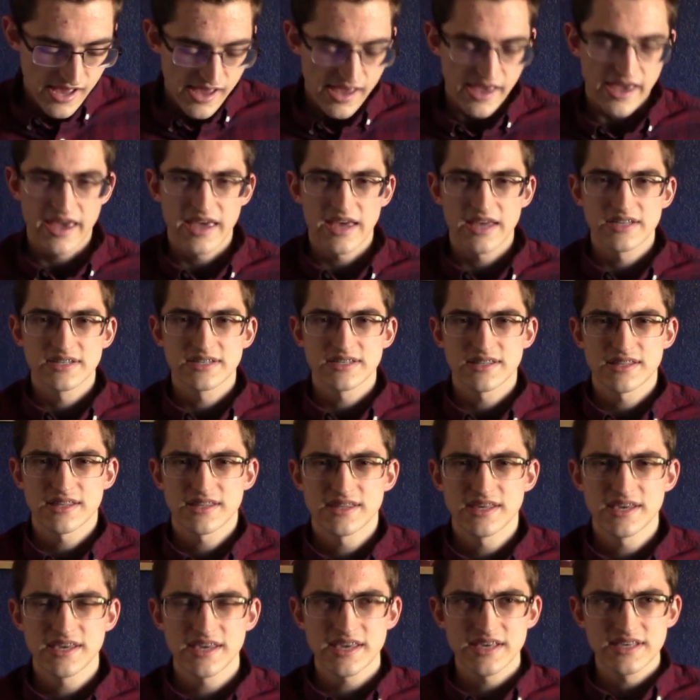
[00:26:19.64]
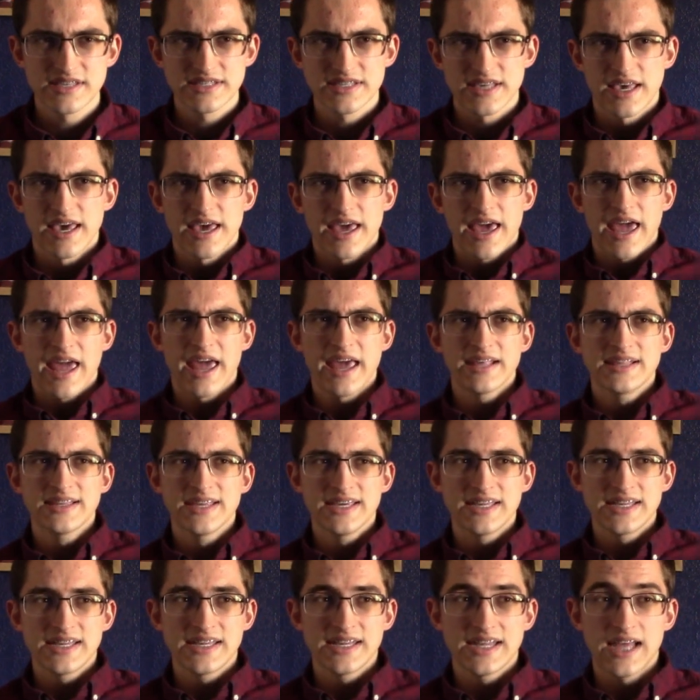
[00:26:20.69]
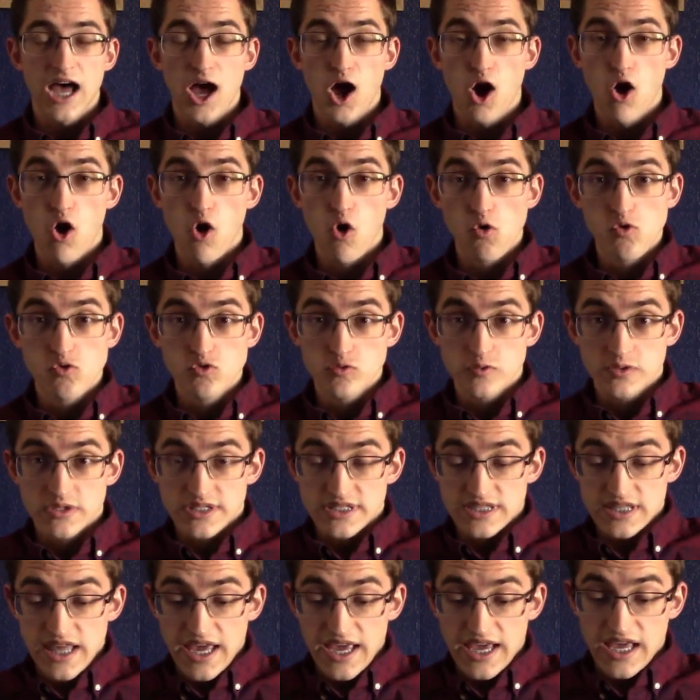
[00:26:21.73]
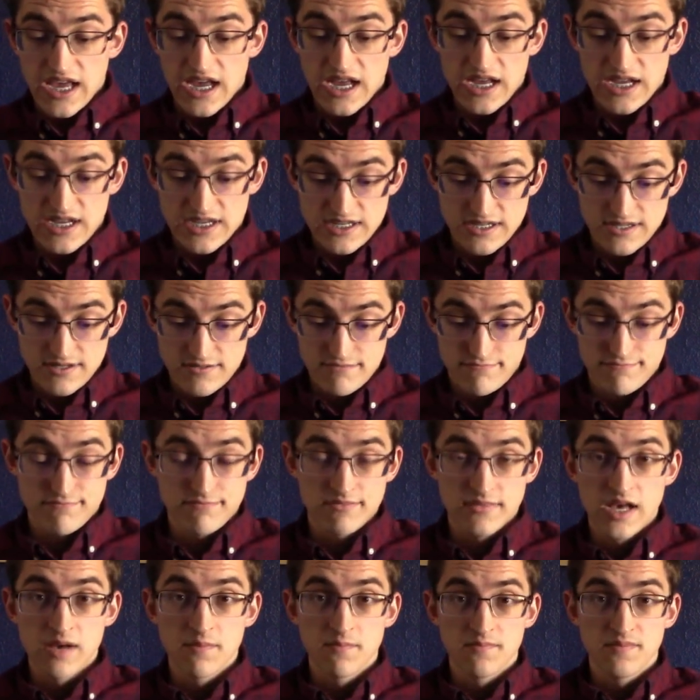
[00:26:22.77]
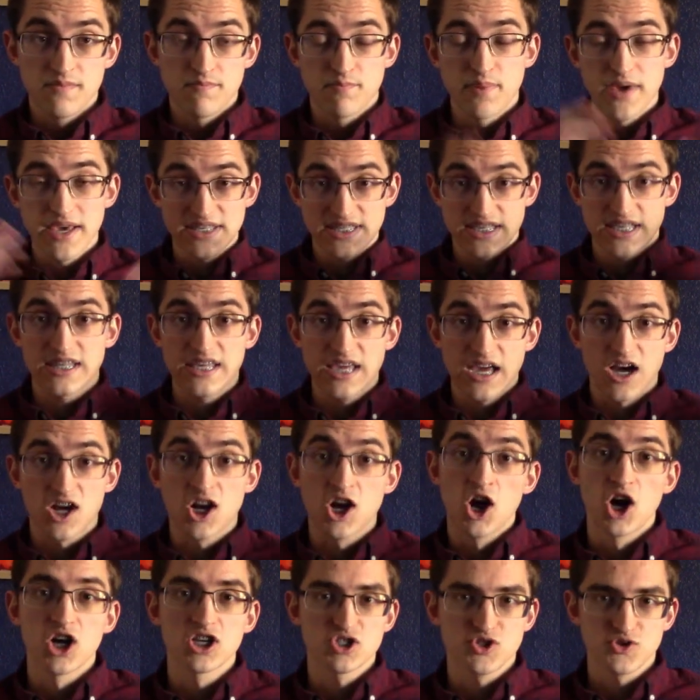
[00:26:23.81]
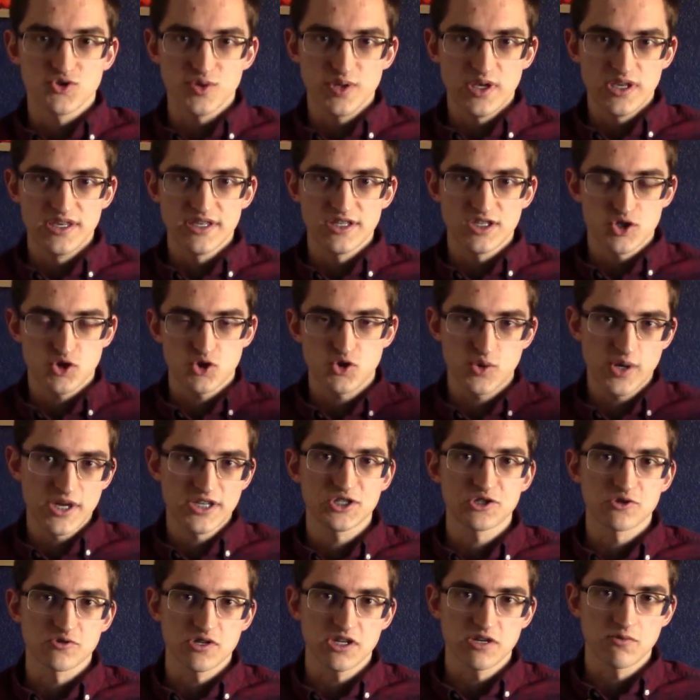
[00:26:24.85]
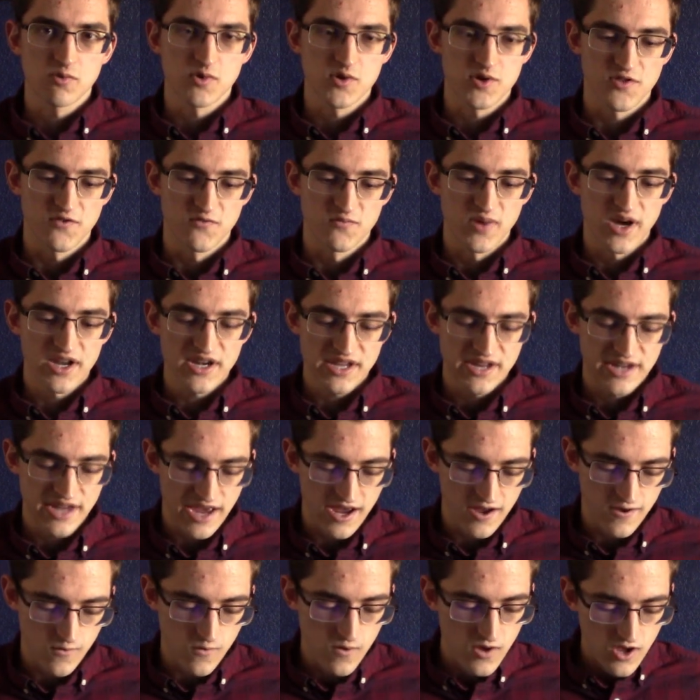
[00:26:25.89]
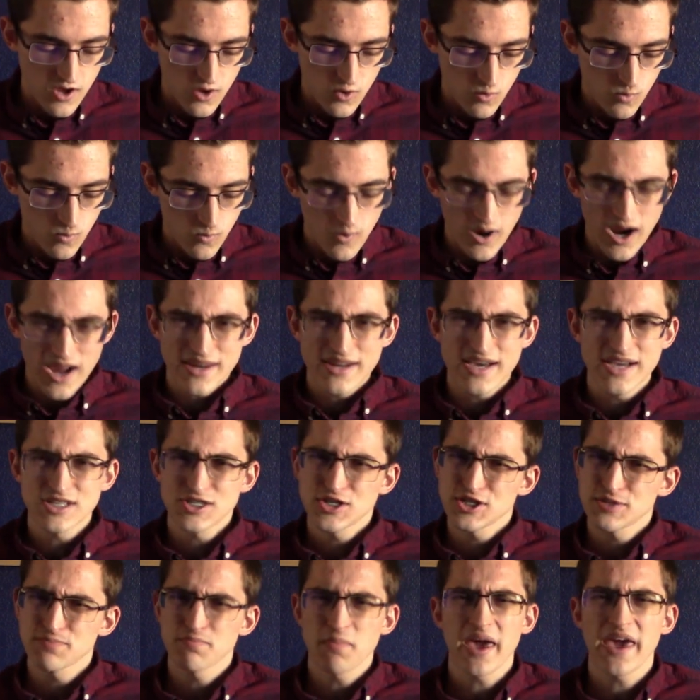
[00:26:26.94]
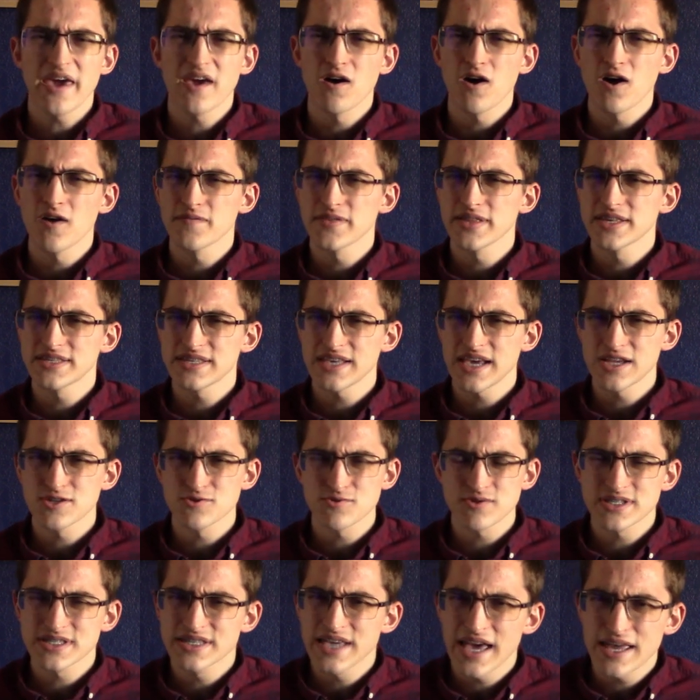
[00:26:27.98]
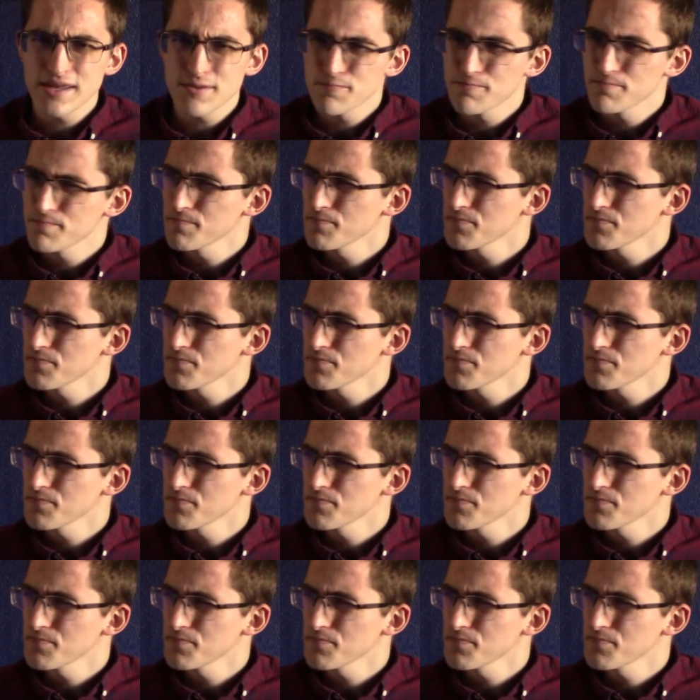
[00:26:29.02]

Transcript: And the thing is, Aelin owns, like, basically a country's treasury worth of money now. Why not just pay off Lysandra's debt?